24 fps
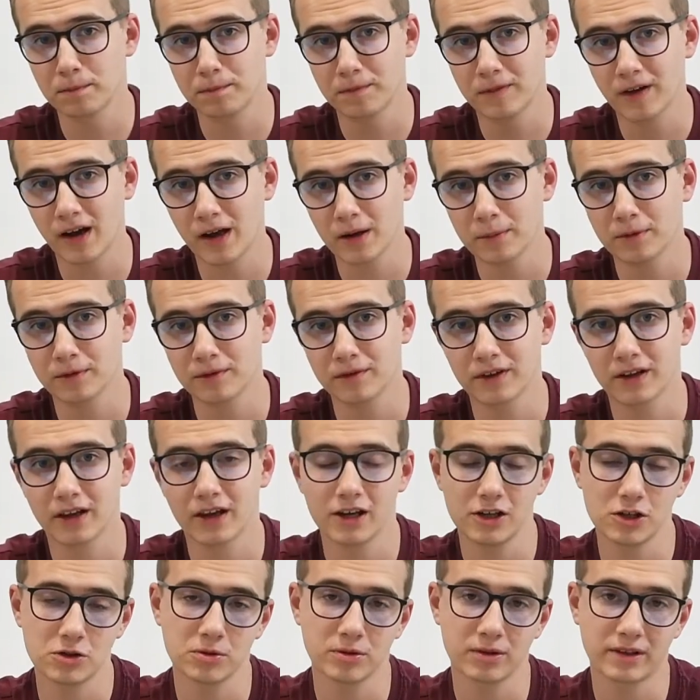type of
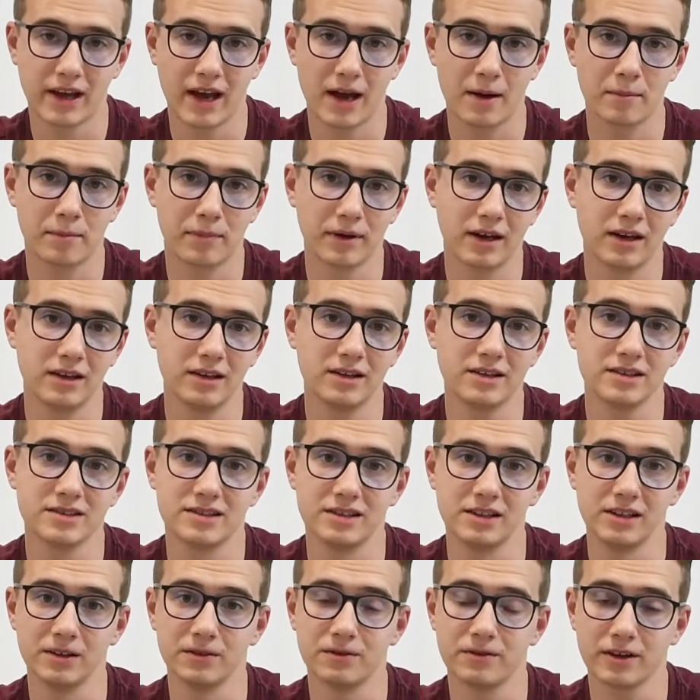engagement campaign is
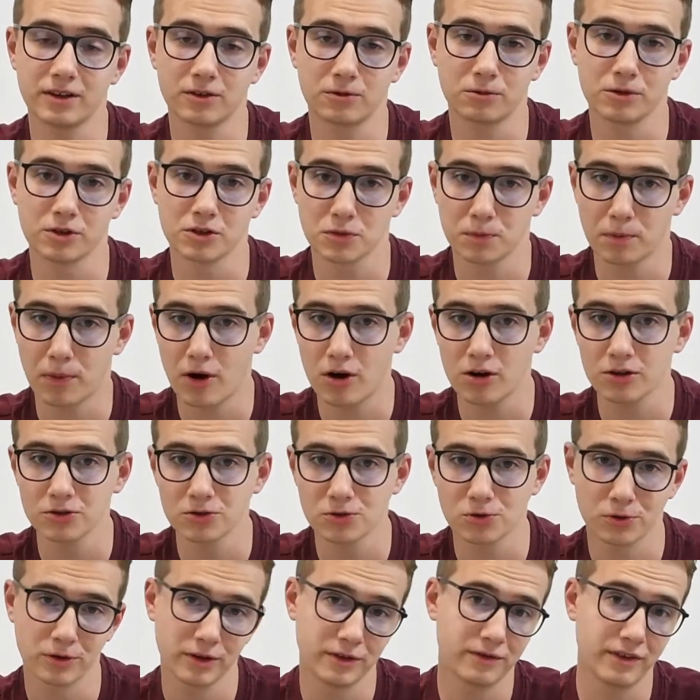the event
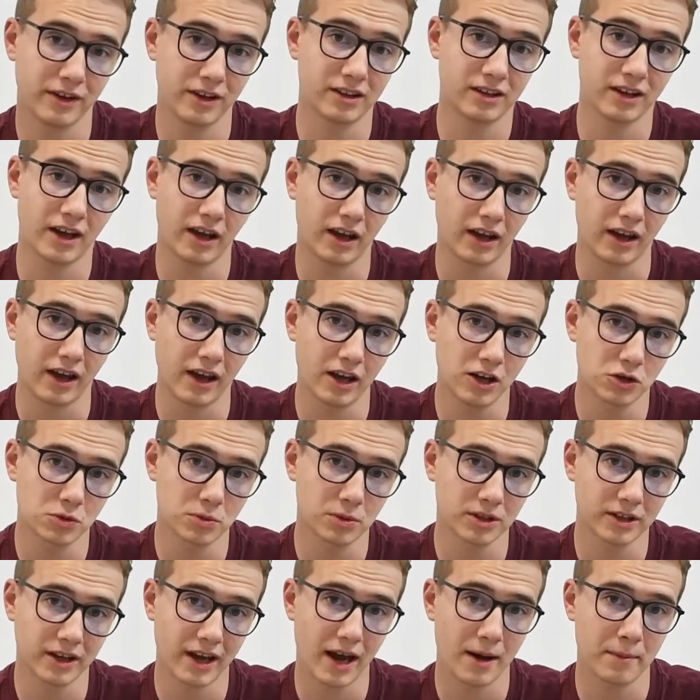response or event
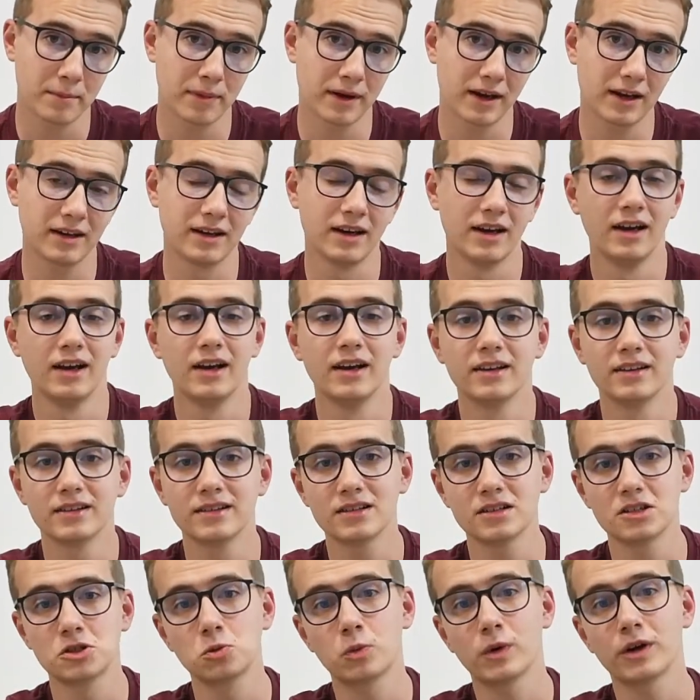engagement campaign.
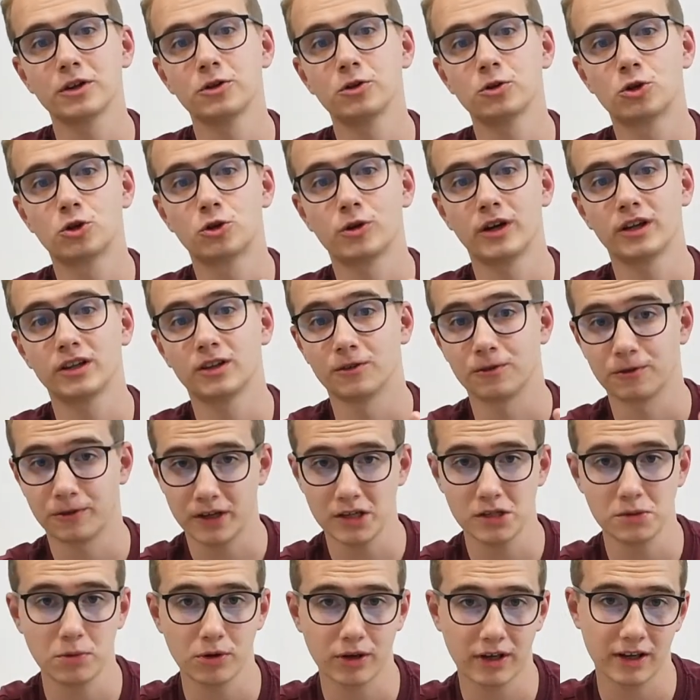This is when you create a
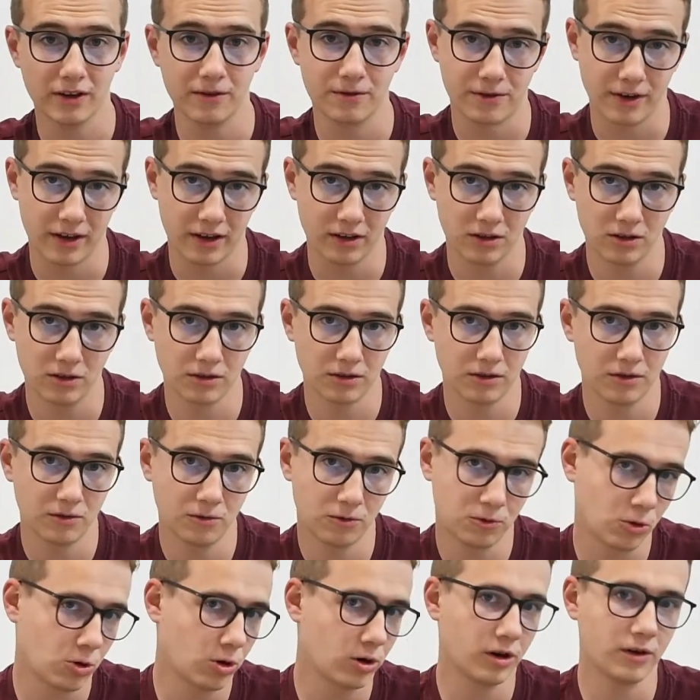Facebook event
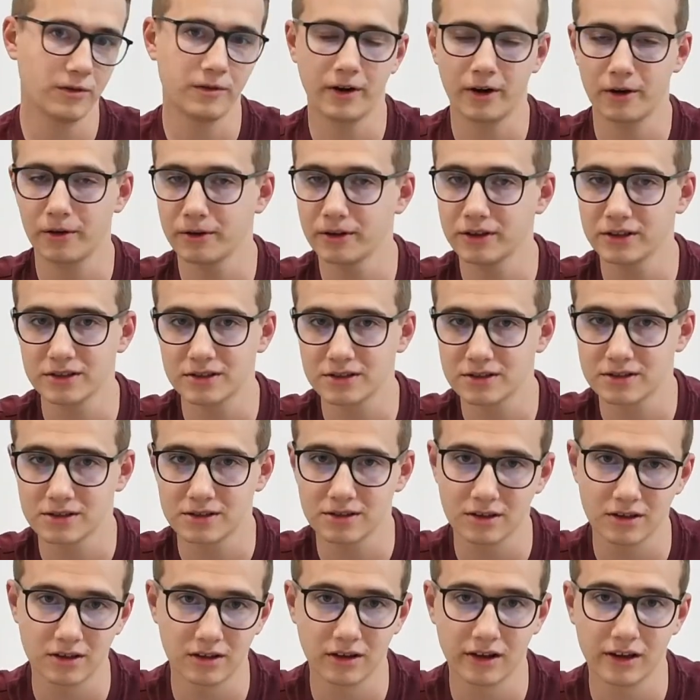for a various
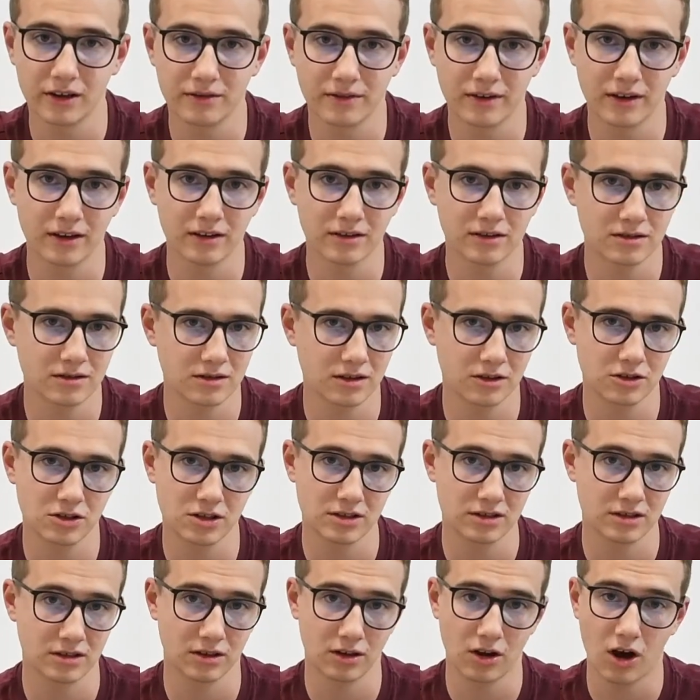event, such
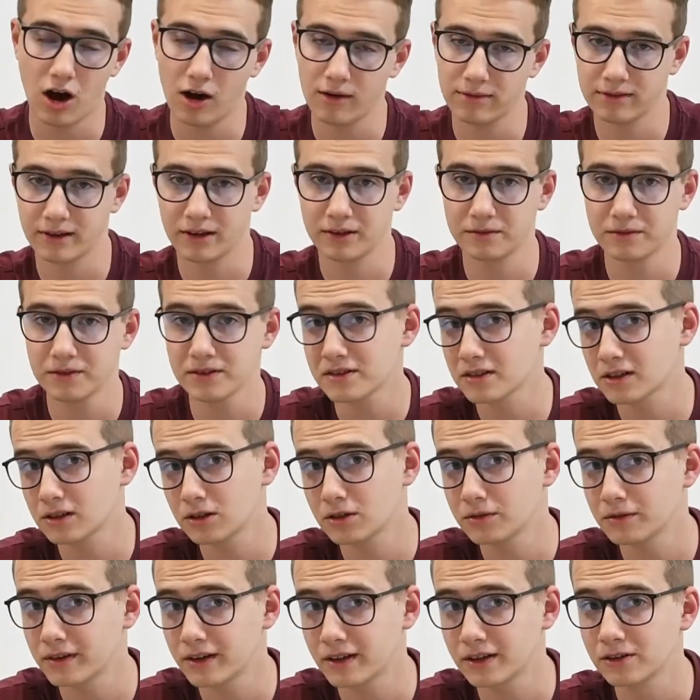as an offline physical
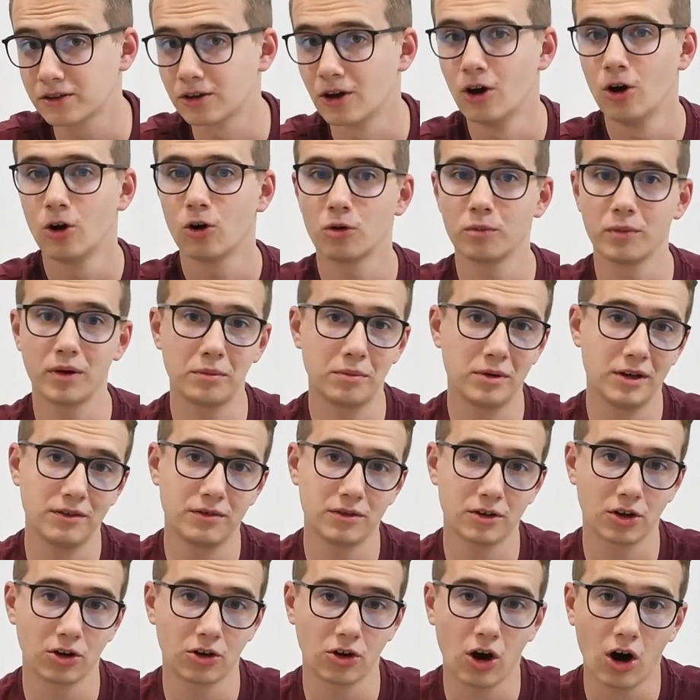event, or maybe
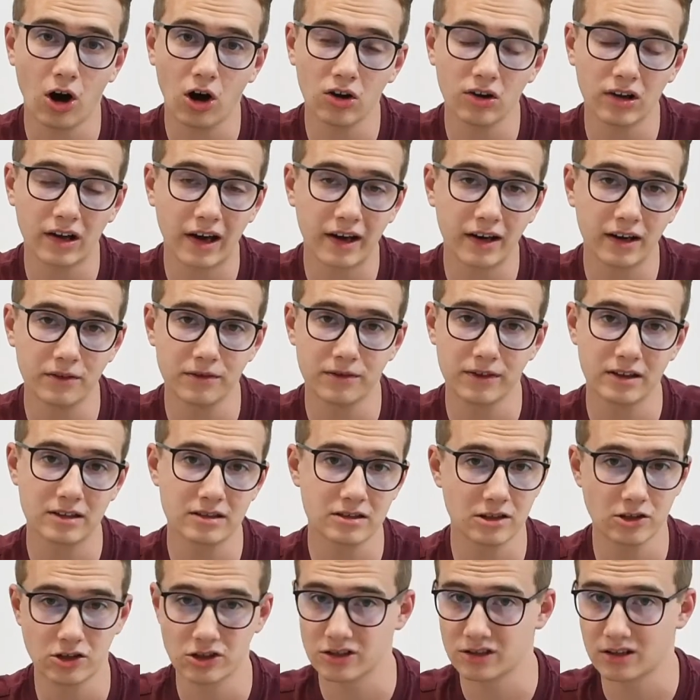even an online event
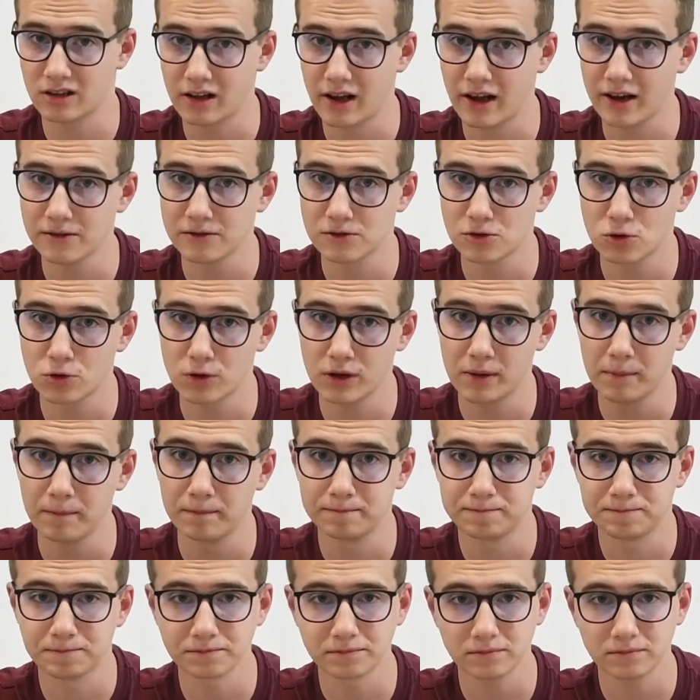such as a live stream,